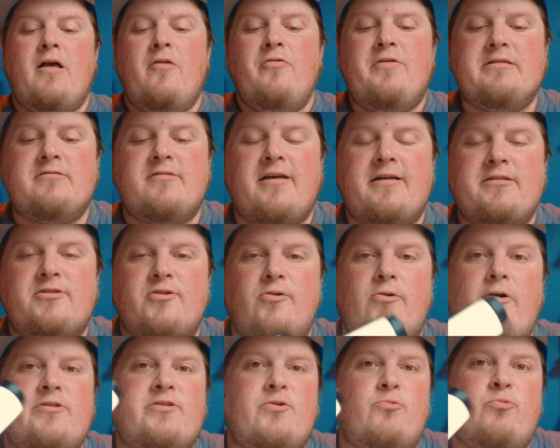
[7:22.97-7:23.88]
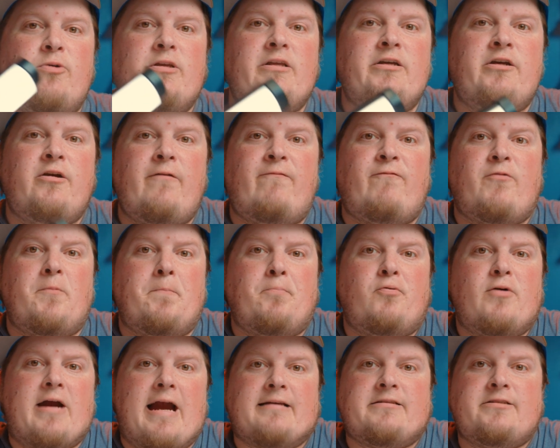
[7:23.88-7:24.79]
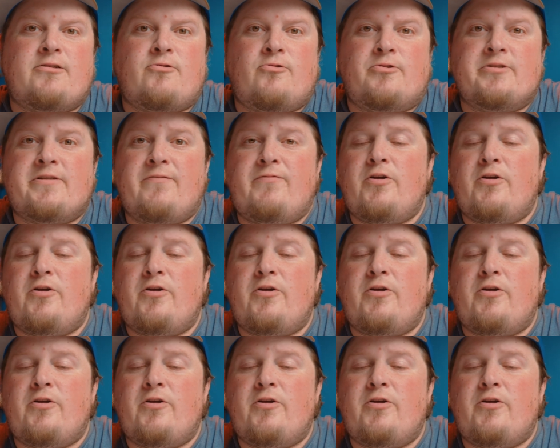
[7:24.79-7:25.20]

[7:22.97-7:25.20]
These lights are also really good for practicals.